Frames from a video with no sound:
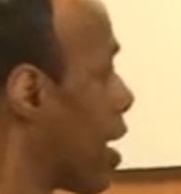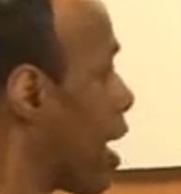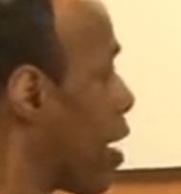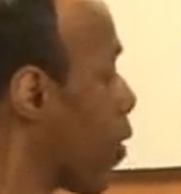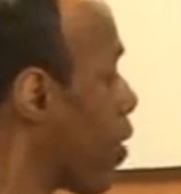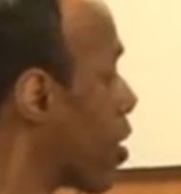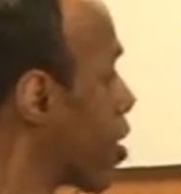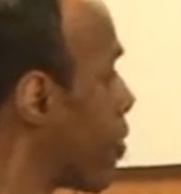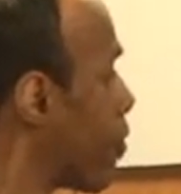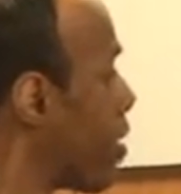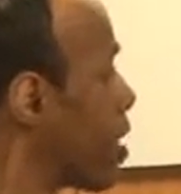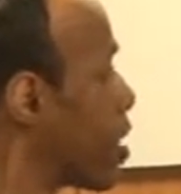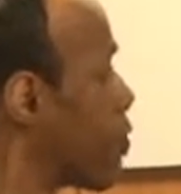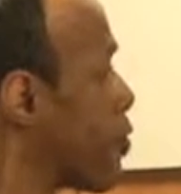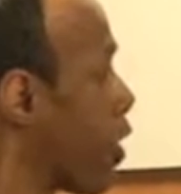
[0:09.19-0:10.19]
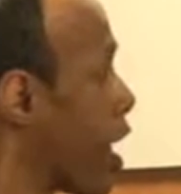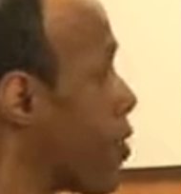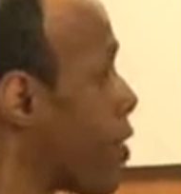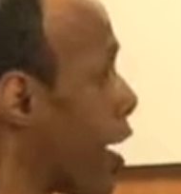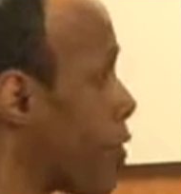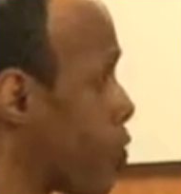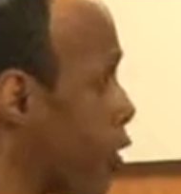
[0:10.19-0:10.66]
I wanted to be the play
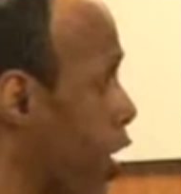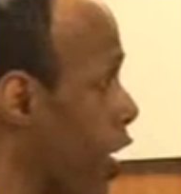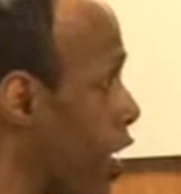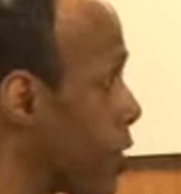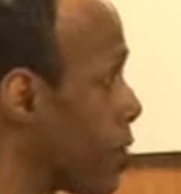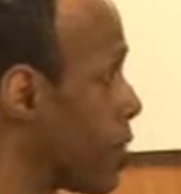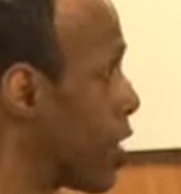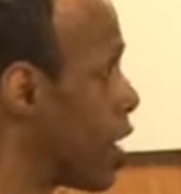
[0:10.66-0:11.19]
by play